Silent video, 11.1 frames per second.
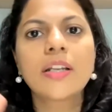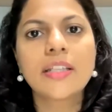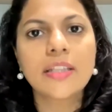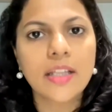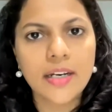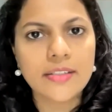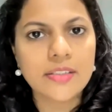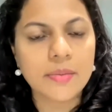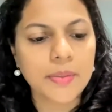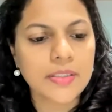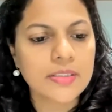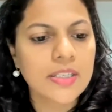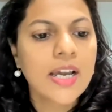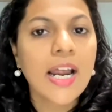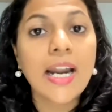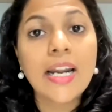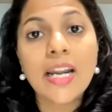in their recipes
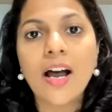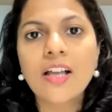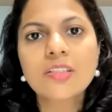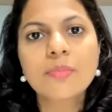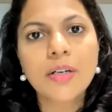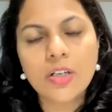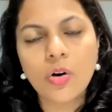and last but